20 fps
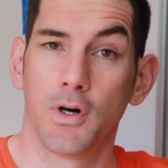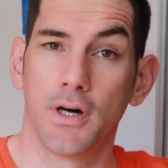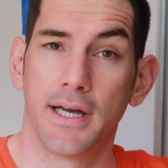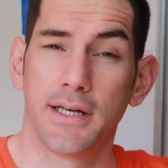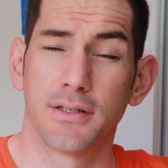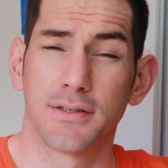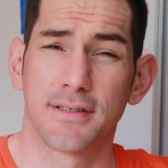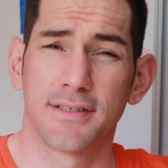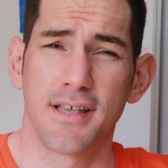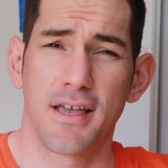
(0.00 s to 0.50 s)
what
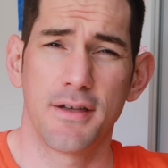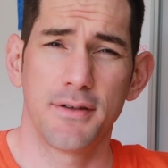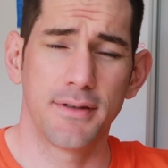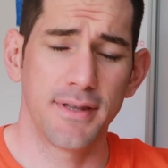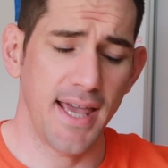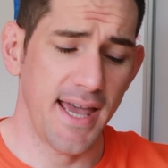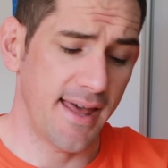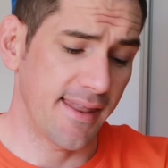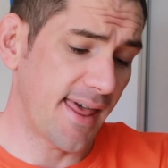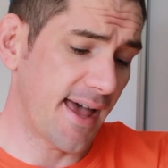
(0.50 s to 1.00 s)
else? So
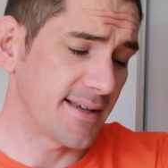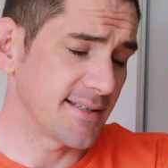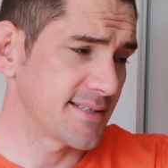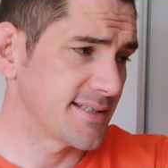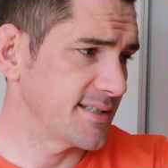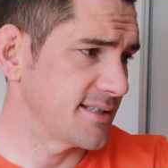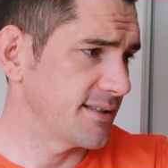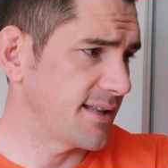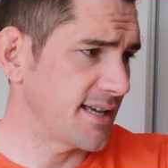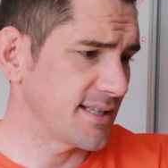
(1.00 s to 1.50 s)
yeah,
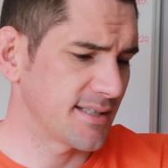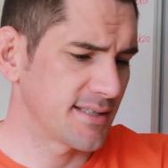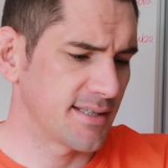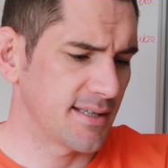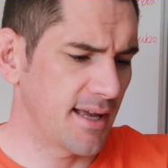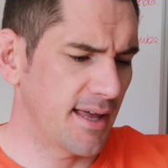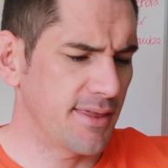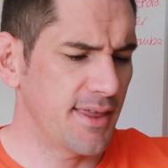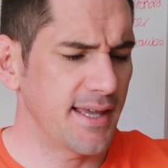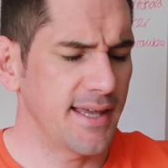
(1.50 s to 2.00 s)

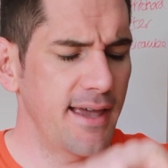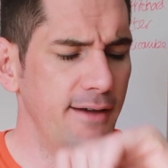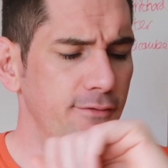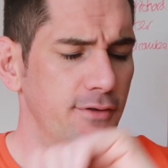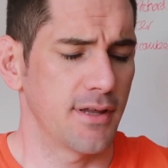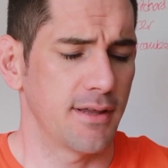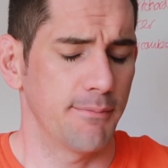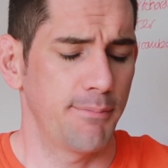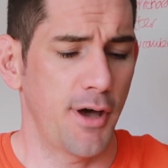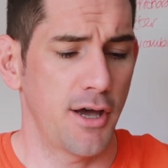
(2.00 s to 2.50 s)
that's I think
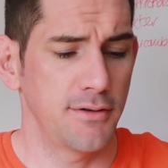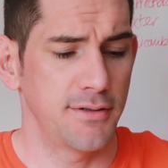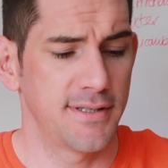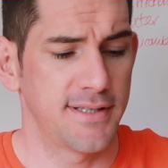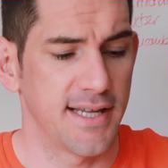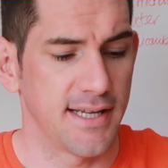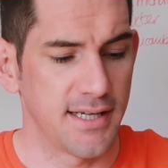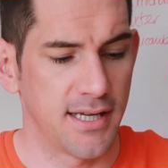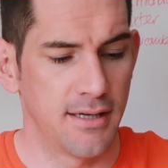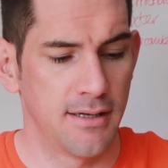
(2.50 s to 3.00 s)
everything
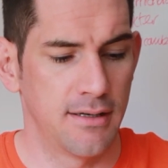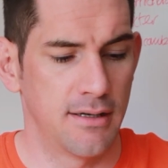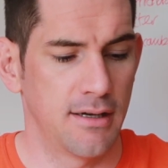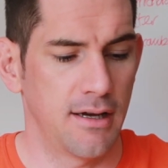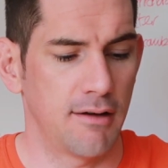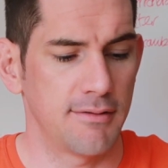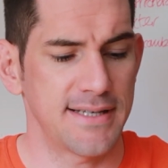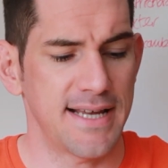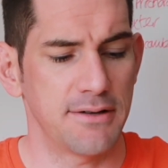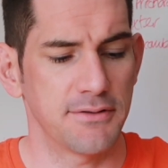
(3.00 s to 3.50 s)
posted.
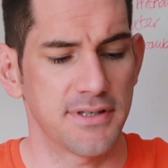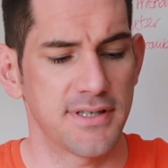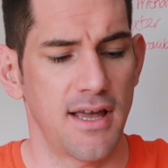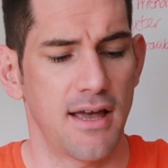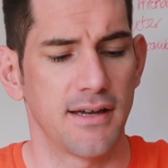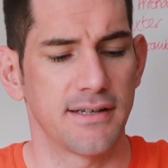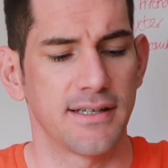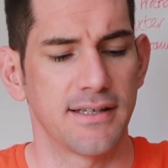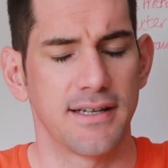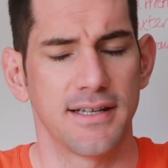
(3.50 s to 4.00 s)
I was
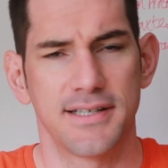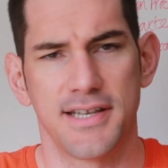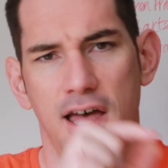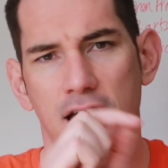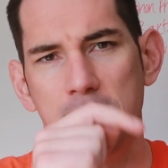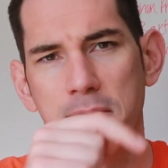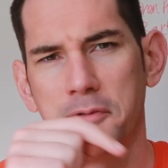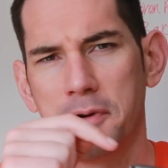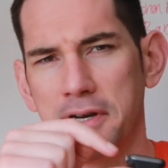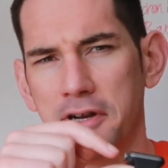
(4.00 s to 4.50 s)
outside and the
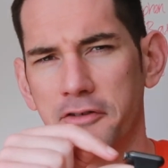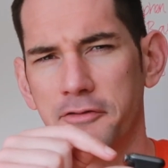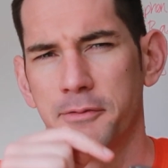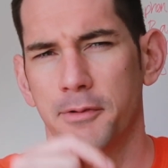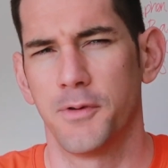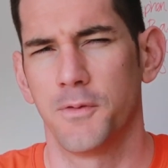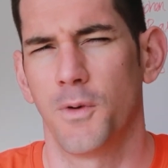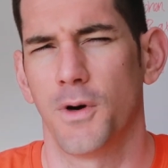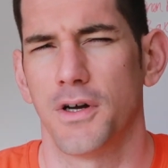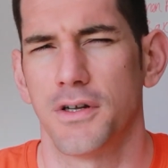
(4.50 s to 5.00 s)
timer went off
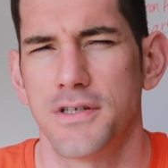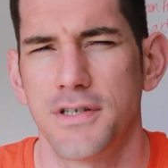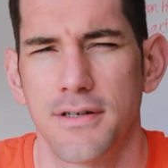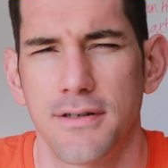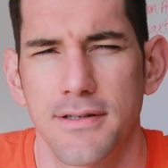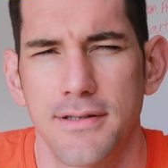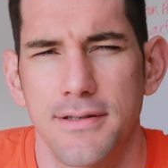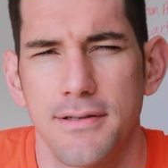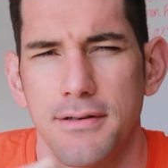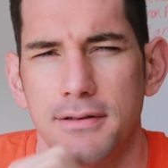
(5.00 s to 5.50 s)
my watch and
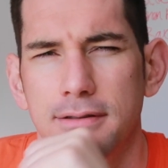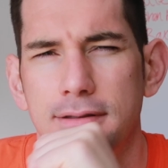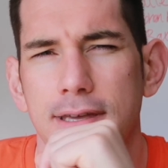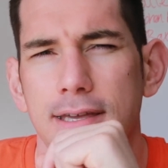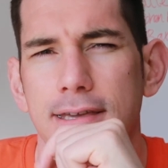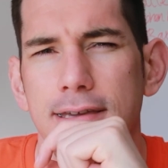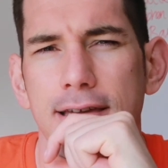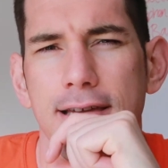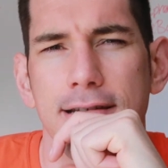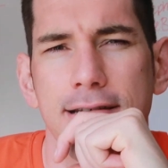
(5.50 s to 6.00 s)
I was sort of
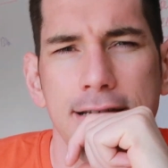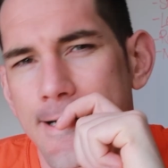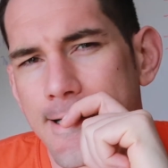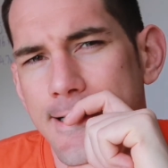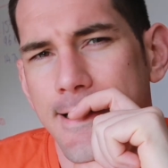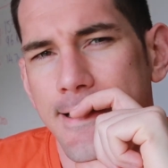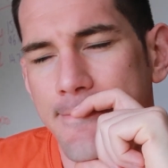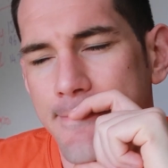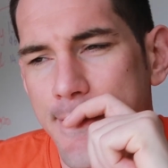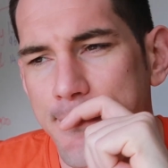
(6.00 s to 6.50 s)
thinking,
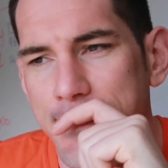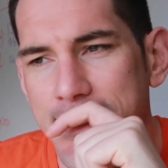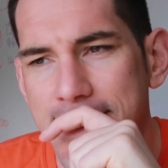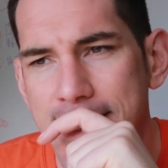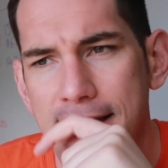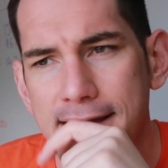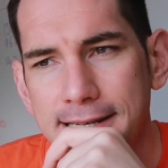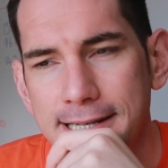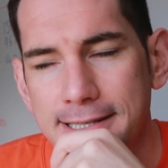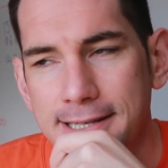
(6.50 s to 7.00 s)
I don't remember
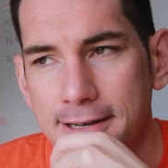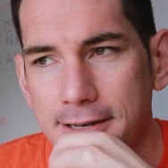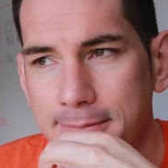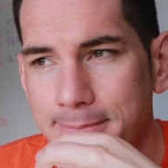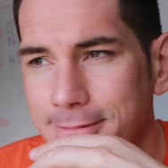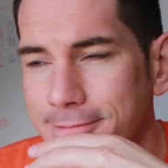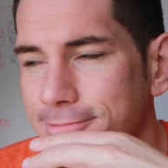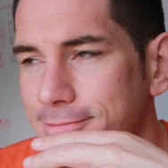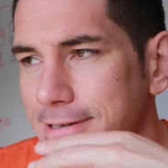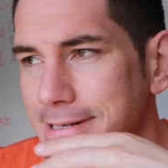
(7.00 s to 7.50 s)
setting a
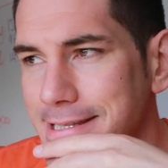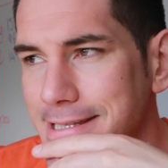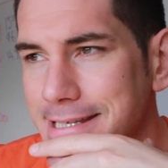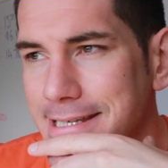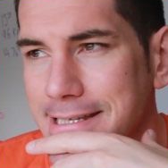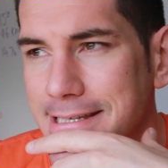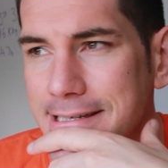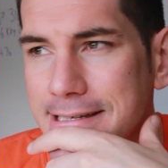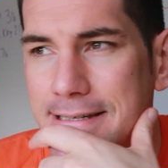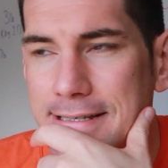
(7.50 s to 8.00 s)
timer for
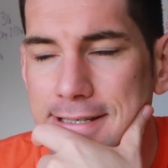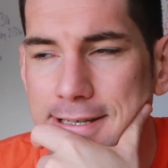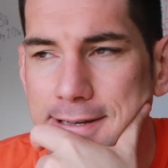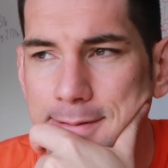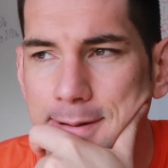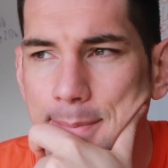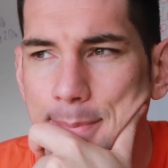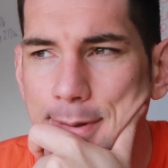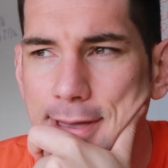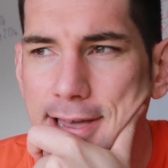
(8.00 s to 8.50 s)
anything.
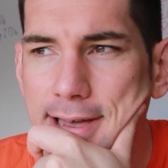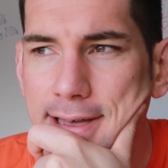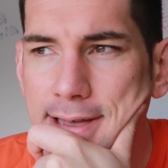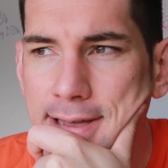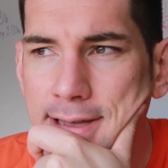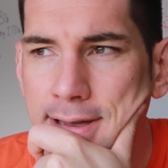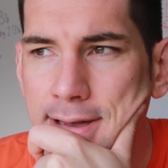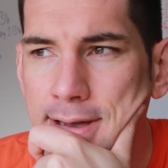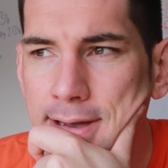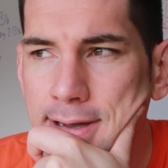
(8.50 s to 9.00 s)
So I'm a bit
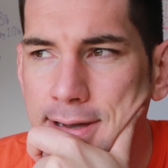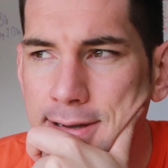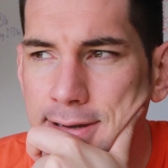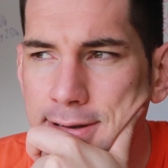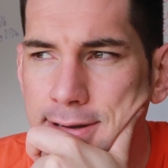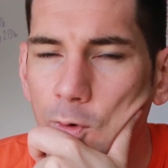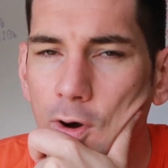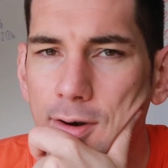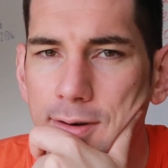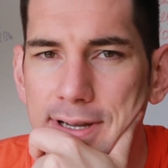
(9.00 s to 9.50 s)

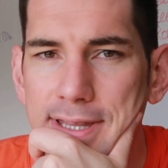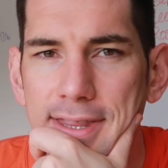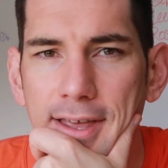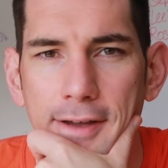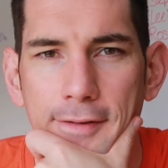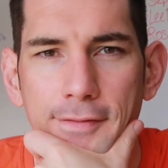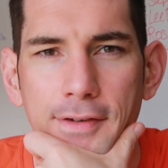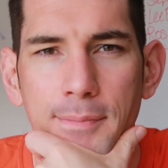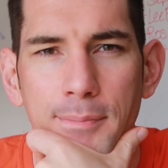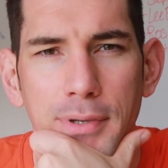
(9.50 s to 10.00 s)
worried that
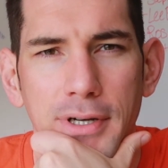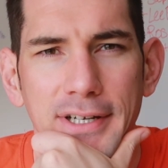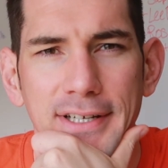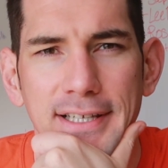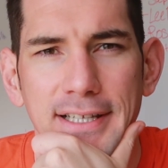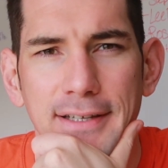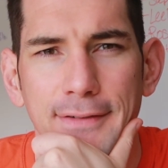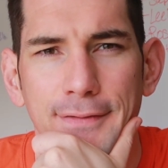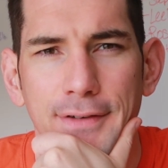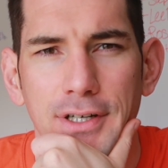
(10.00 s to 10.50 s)
I've
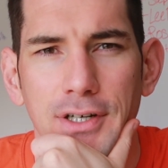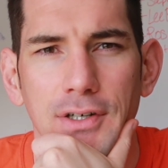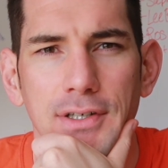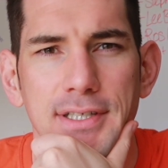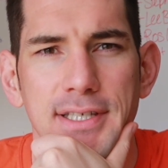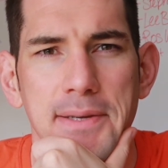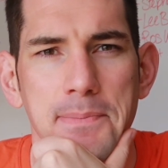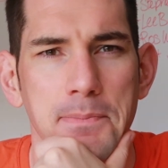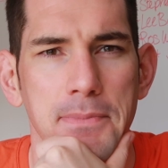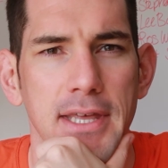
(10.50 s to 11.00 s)
completely
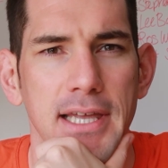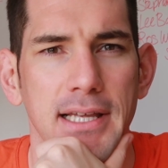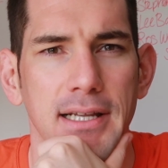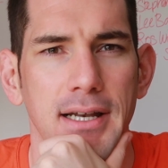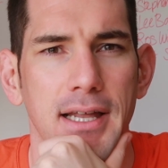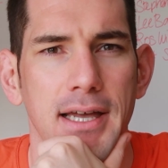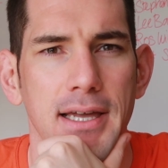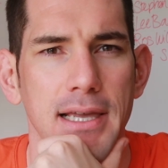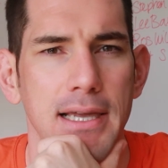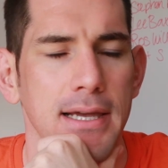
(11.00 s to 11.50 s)
forgot something.
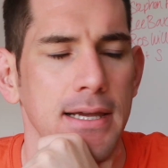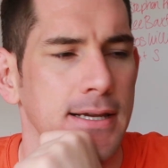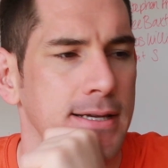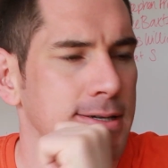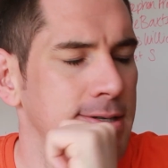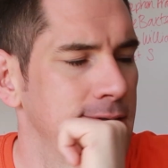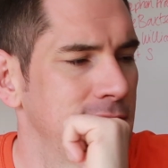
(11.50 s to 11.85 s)
Like